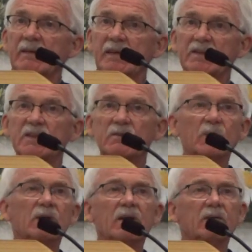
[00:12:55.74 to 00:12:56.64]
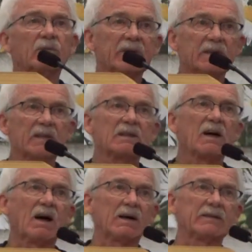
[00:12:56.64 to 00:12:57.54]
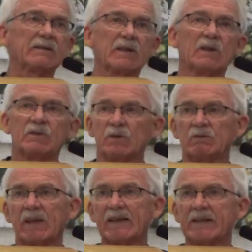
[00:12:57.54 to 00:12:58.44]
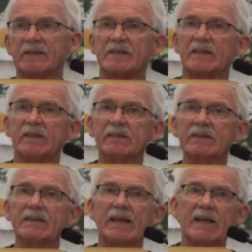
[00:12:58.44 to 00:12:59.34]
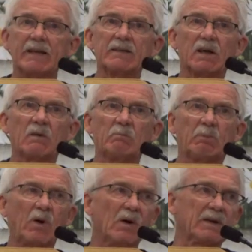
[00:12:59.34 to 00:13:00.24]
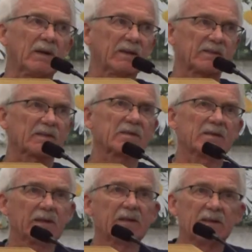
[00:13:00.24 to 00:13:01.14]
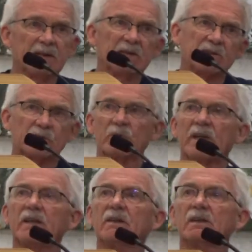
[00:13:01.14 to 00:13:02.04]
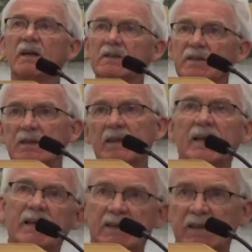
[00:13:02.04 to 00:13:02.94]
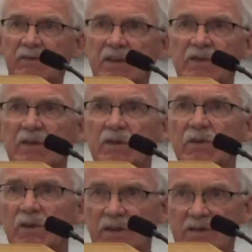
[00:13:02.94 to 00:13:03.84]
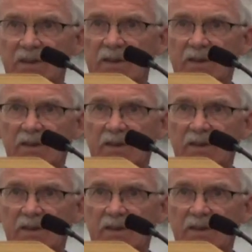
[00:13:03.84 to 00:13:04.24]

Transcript: This is where we need God to lay His healing hand upon us, to heal us and give us the unity